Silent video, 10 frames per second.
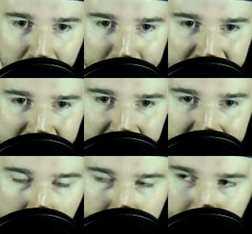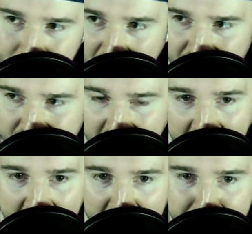take the under
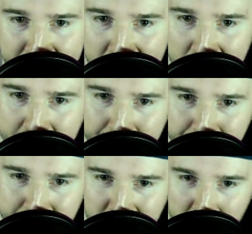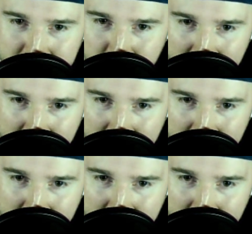5.5. I don't